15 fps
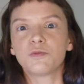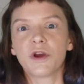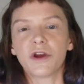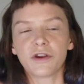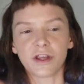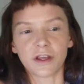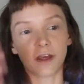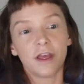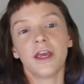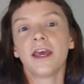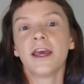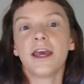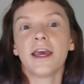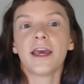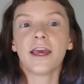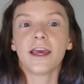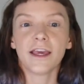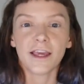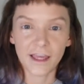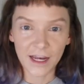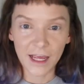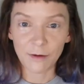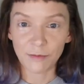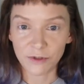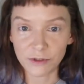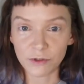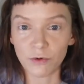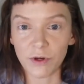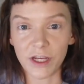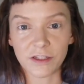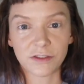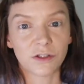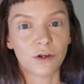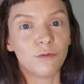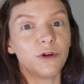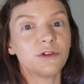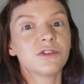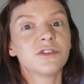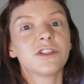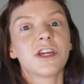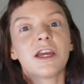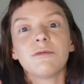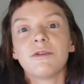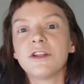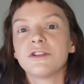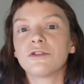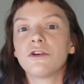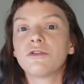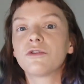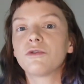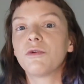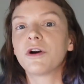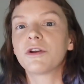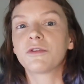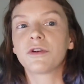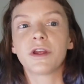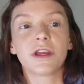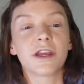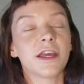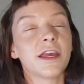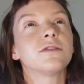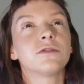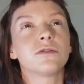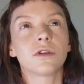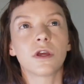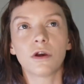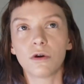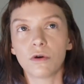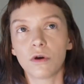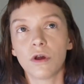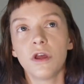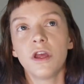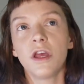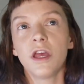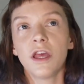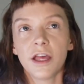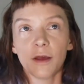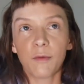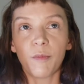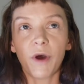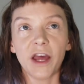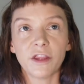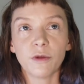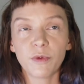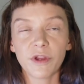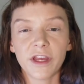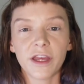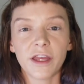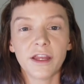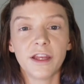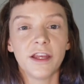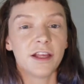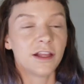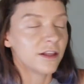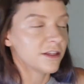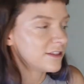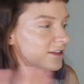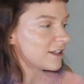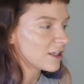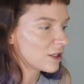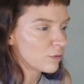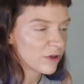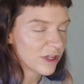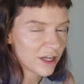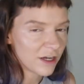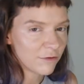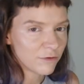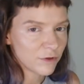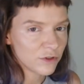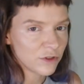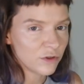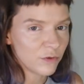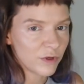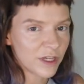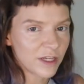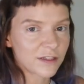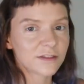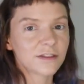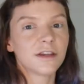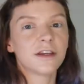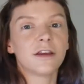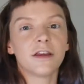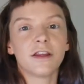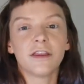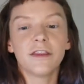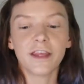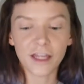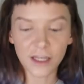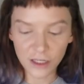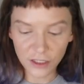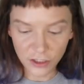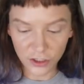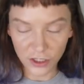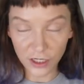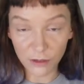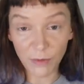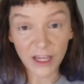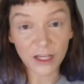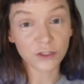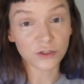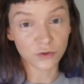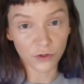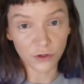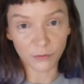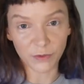browning? It happens quick. So most of the time it's overwatering. So buy the plant, set the plant up for 2 weeks, then you're gonna make a soil